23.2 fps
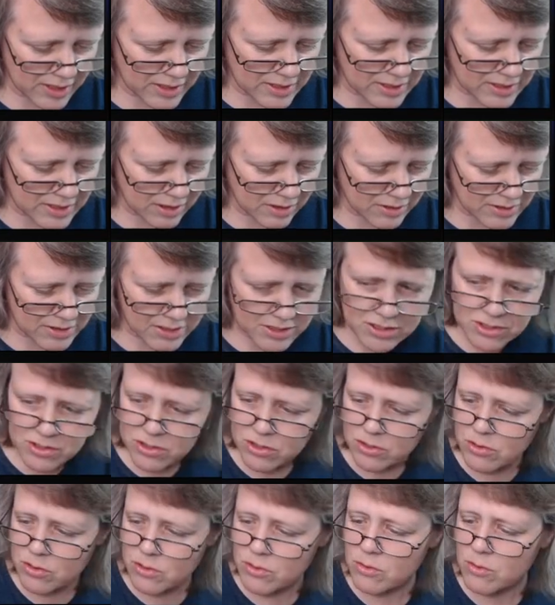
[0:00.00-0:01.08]
it starts
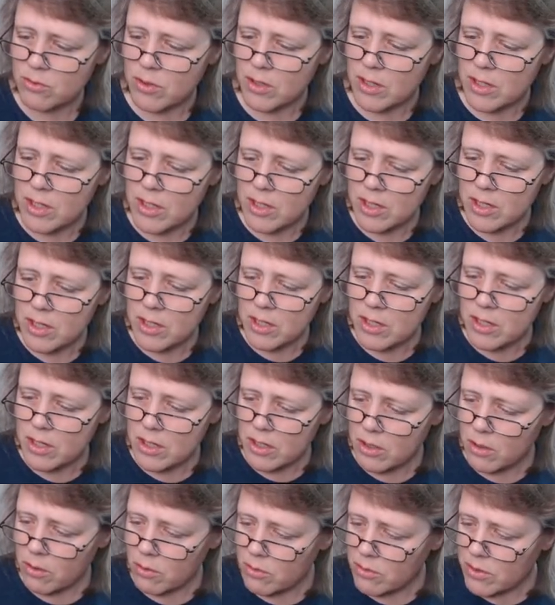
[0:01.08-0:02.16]
to
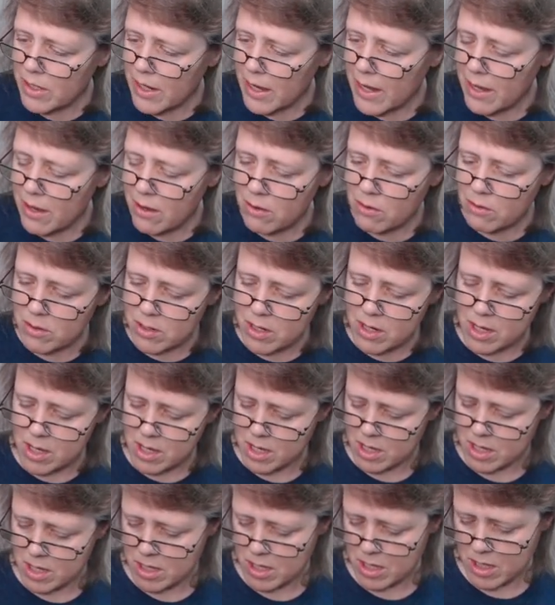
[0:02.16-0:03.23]
go down.
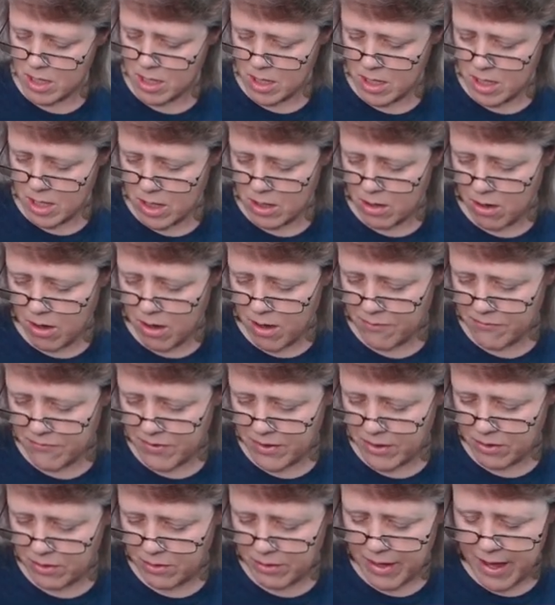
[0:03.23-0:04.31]

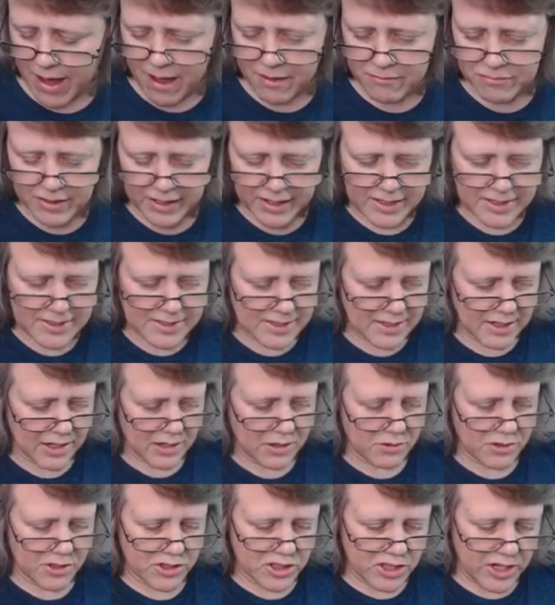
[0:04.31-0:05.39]
Often it'll have like a
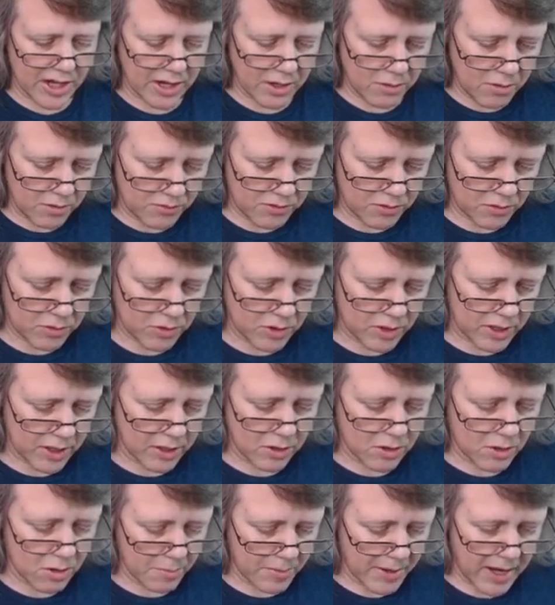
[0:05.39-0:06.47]
secondary shadow if you look at
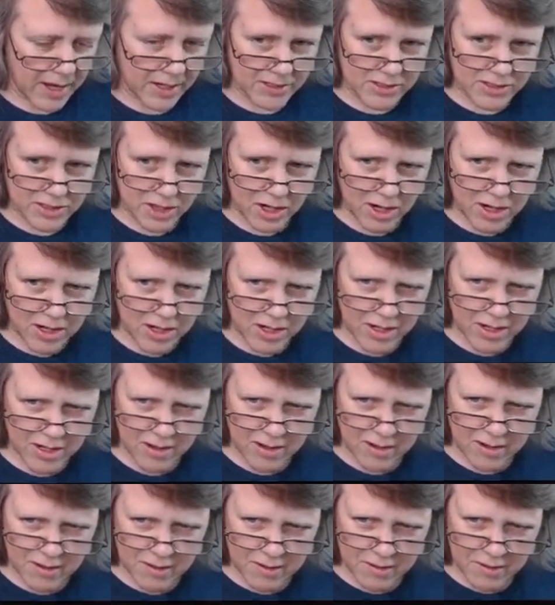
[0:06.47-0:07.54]
her box art.
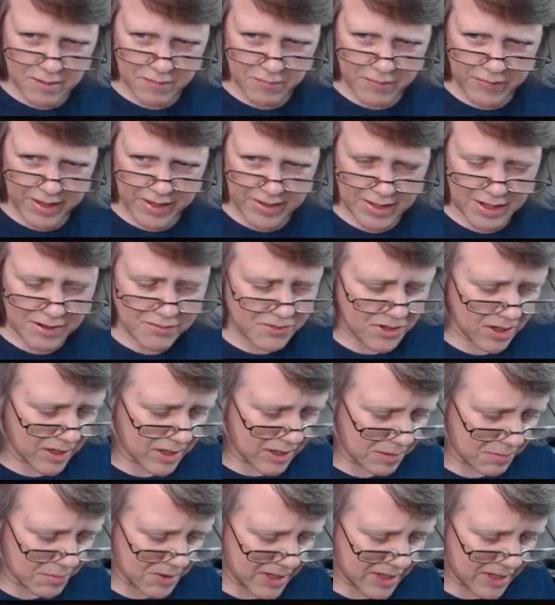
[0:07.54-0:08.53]
And they've done it in